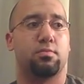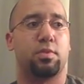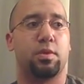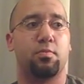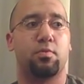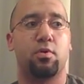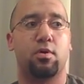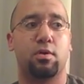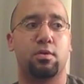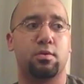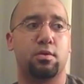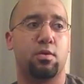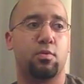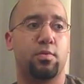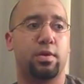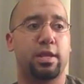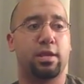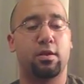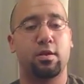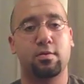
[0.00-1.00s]
people,
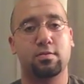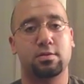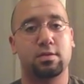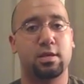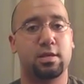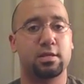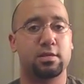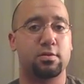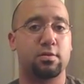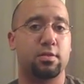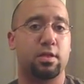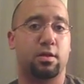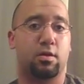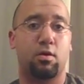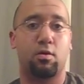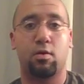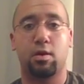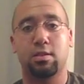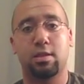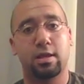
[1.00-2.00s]
we get off stage and they're like,
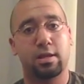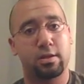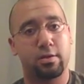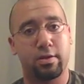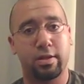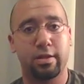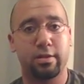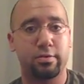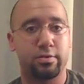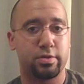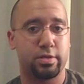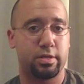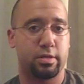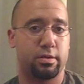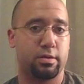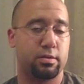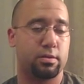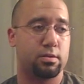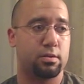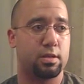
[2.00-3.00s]
oh, I like your
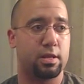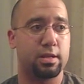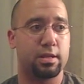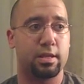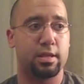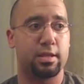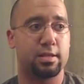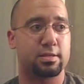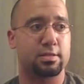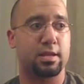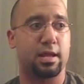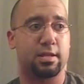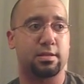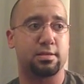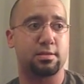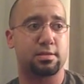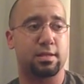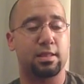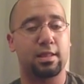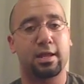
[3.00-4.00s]
energy, and it's not
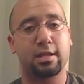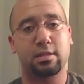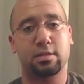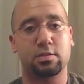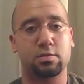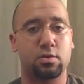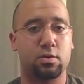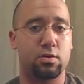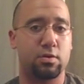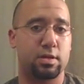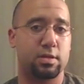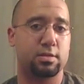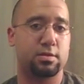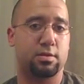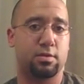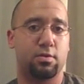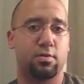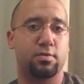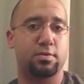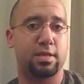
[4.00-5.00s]
just I like the song. It's
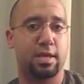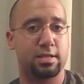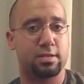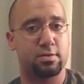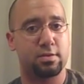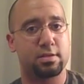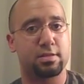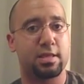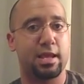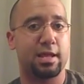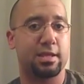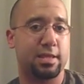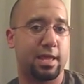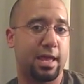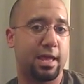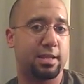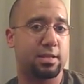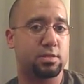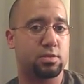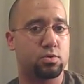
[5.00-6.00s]
it's that
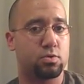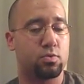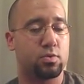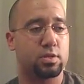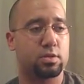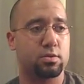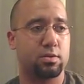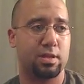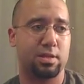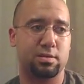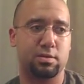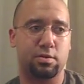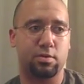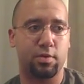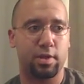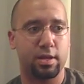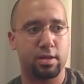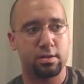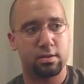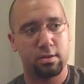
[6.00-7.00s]
added to it. So that's
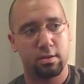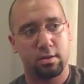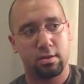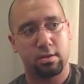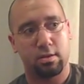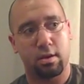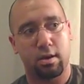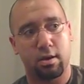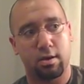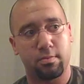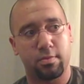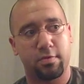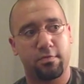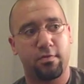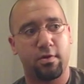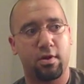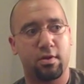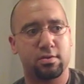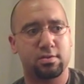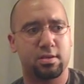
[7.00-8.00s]
great. As
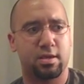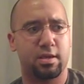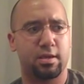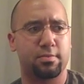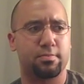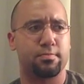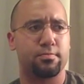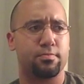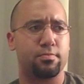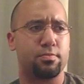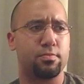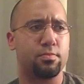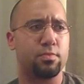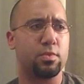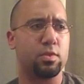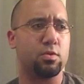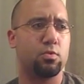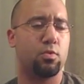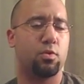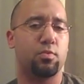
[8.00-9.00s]
far as like
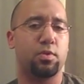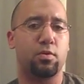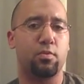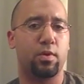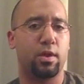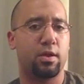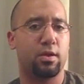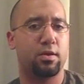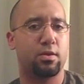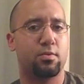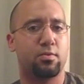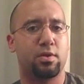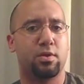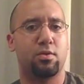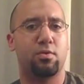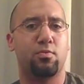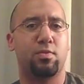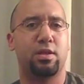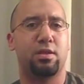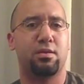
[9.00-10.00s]
what we wear, we
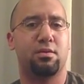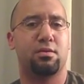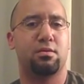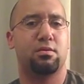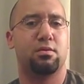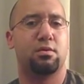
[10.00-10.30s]
don't we